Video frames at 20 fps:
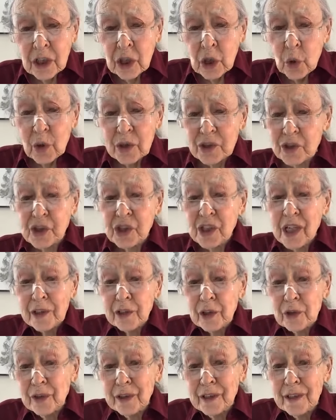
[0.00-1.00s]
which not
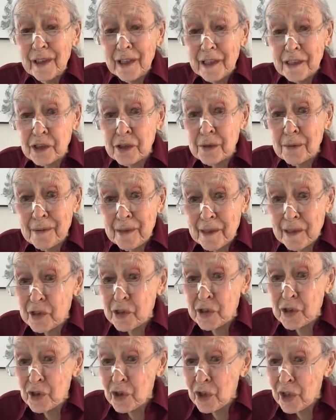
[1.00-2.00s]
only lacks
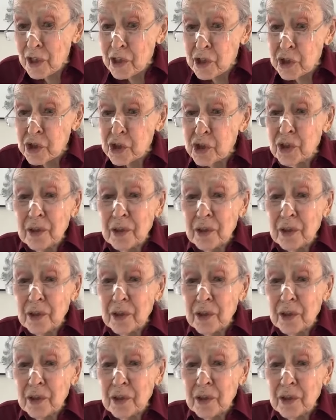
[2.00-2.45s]
imagination,